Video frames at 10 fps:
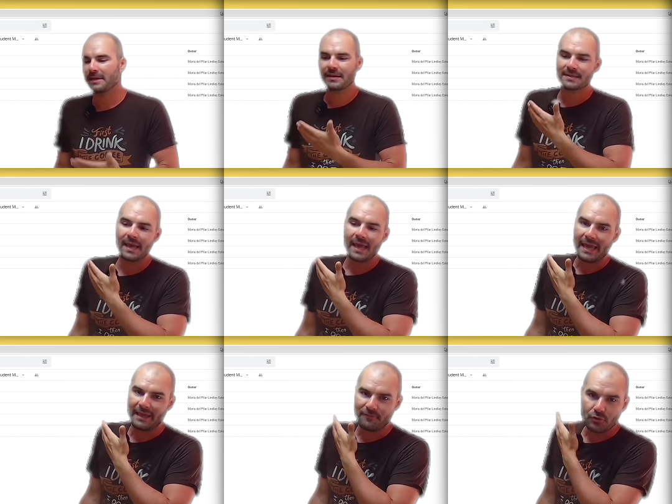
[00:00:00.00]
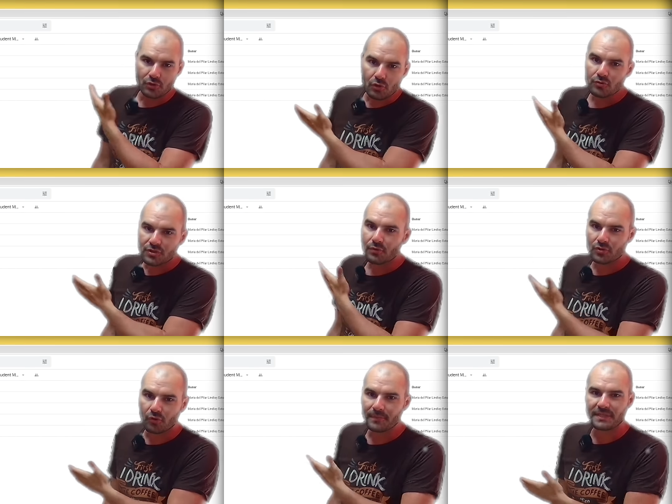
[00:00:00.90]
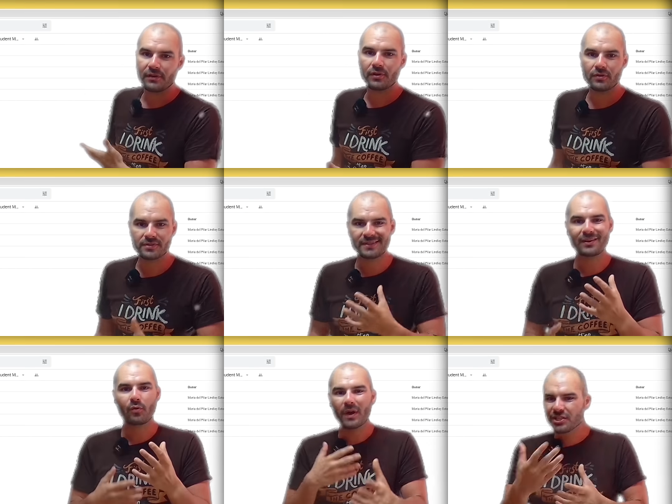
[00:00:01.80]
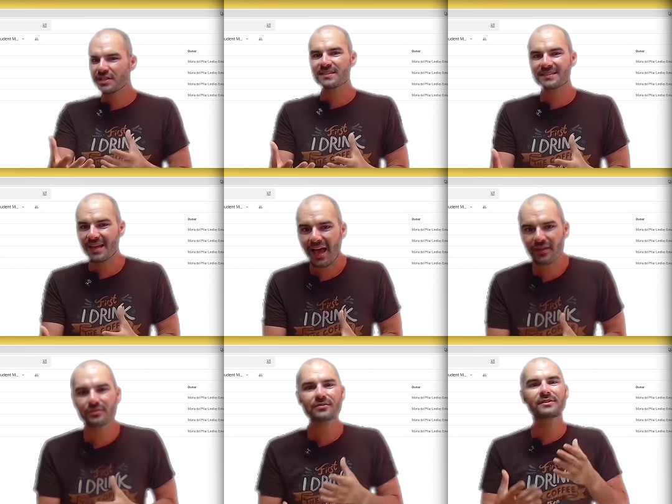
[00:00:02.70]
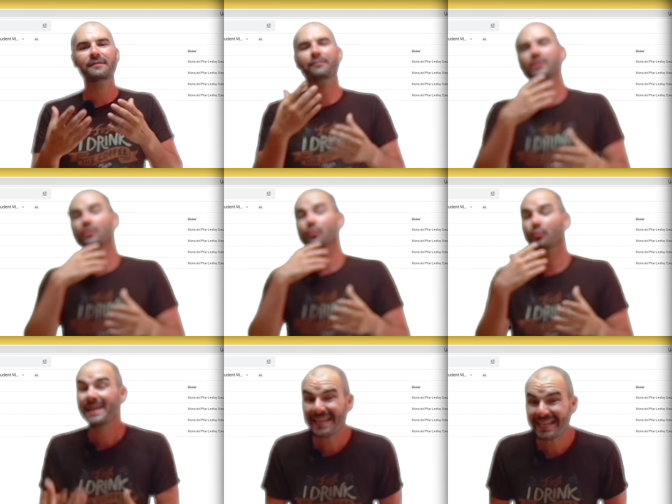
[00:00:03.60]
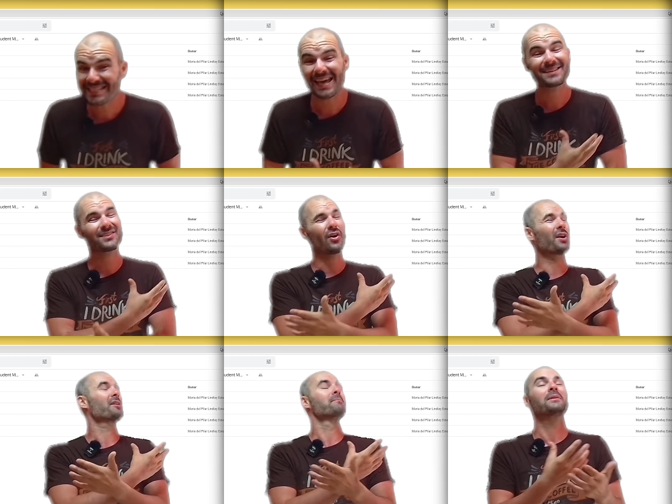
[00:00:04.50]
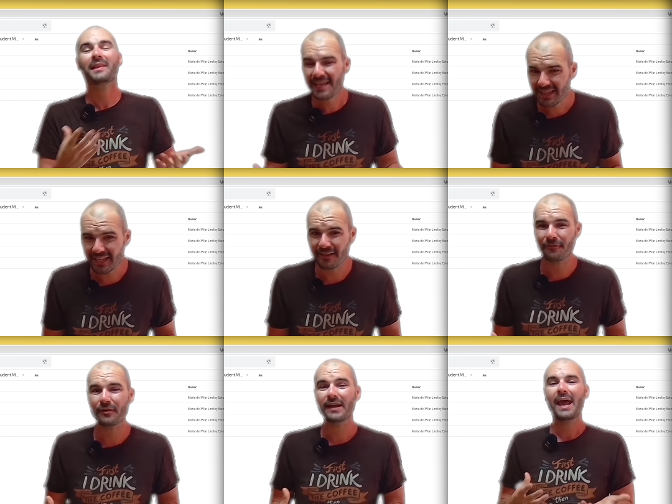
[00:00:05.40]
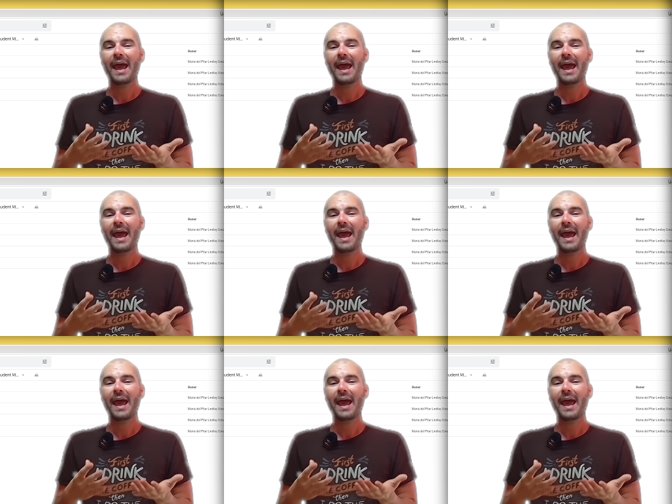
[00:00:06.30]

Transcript: because if you use those old materials, the question styles are different, the reading texts are completely different,